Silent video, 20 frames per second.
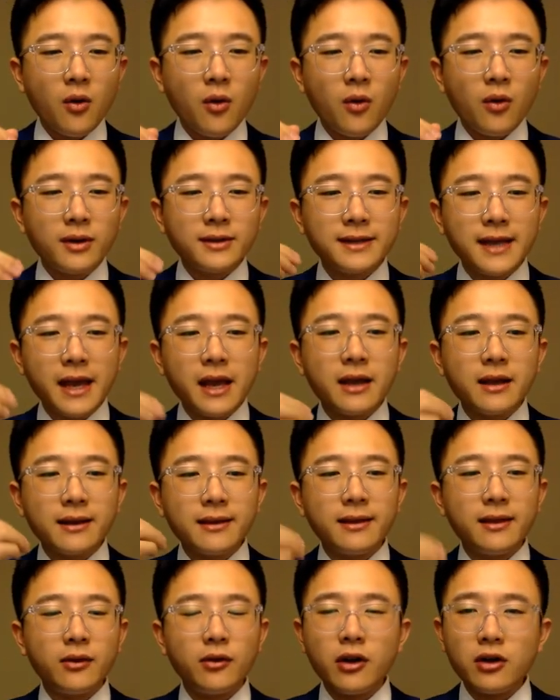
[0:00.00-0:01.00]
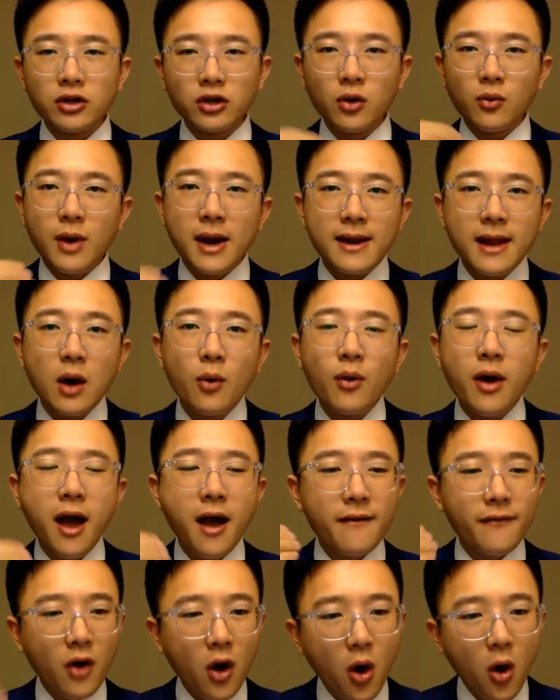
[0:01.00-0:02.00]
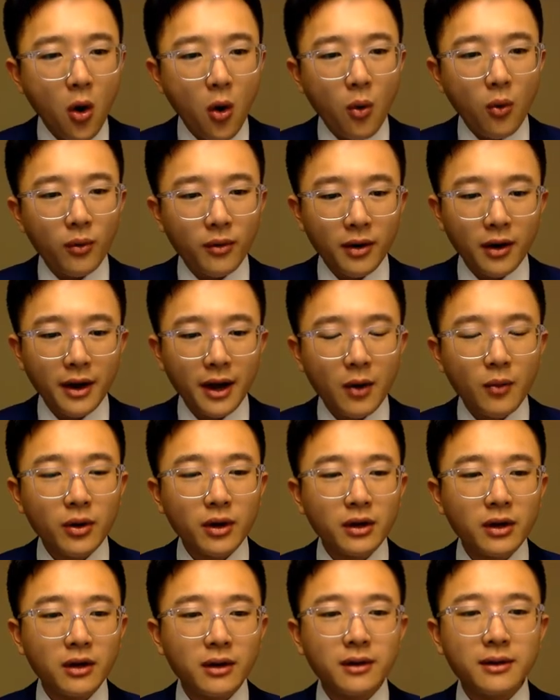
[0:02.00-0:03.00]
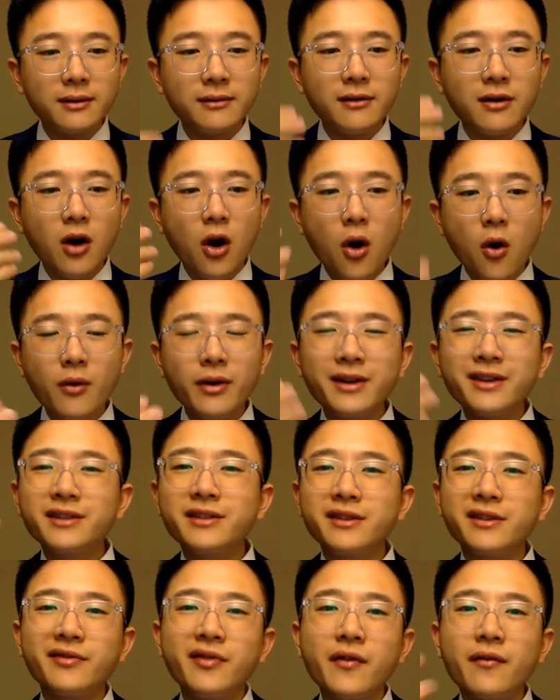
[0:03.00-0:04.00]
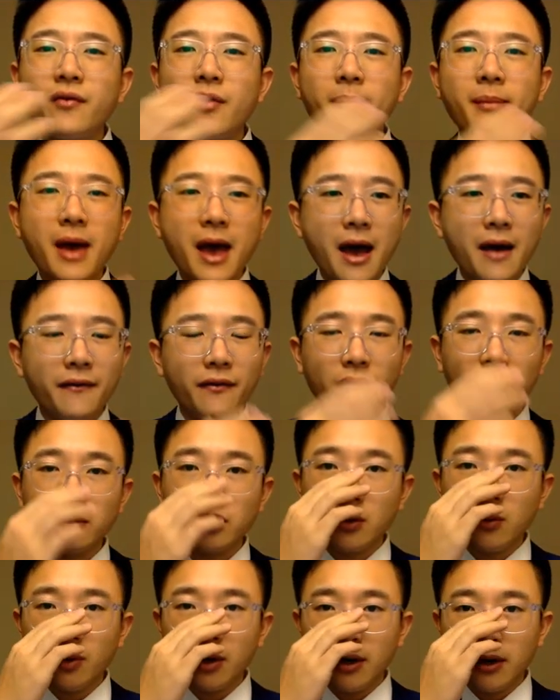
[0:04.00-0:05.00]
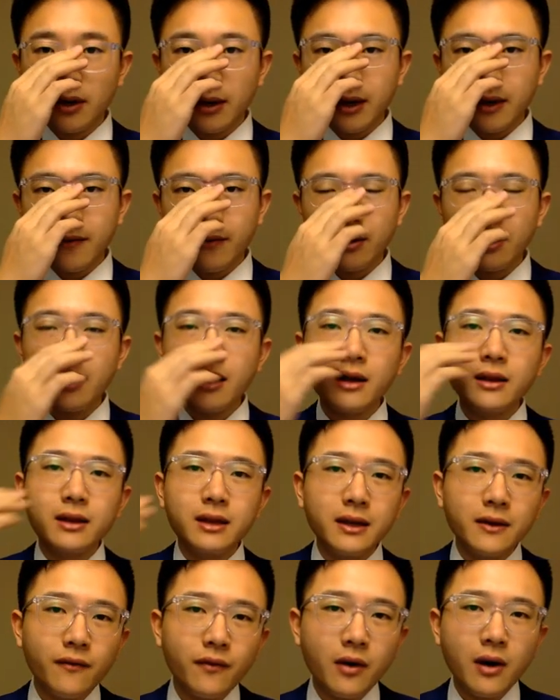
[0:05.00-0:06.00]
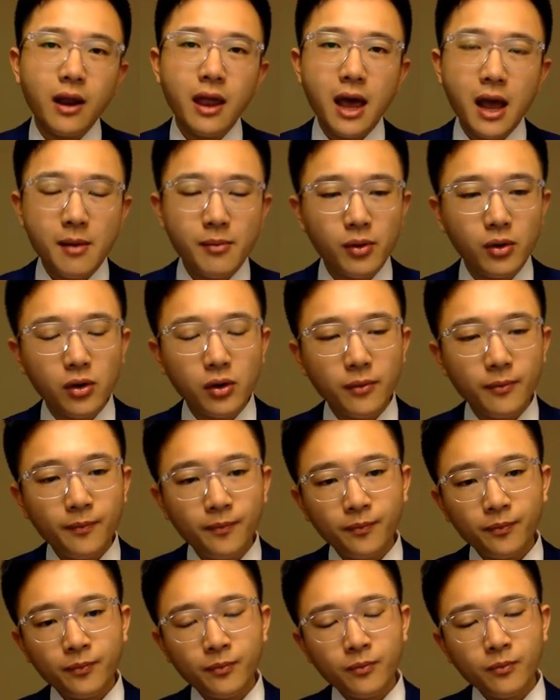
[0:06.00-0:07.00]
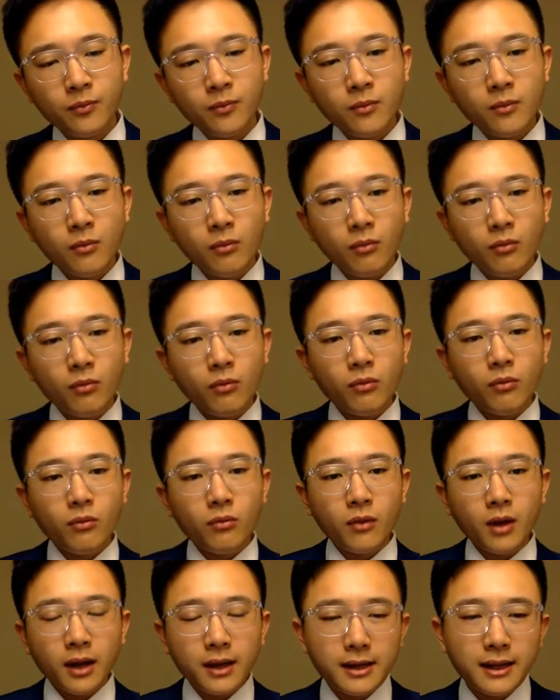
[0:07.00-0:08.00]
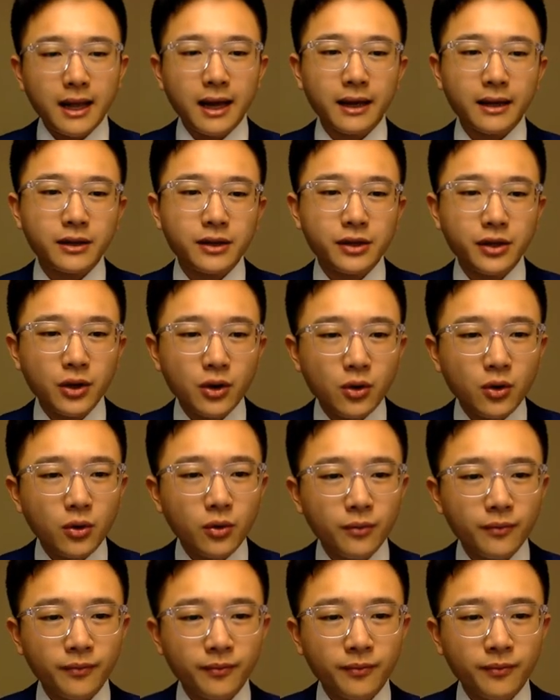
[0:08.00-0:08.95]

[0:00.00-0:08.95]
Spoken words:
say, so right now we have O. Okay, we're gonna, O is different from F, so we're gonna give a different label like 2.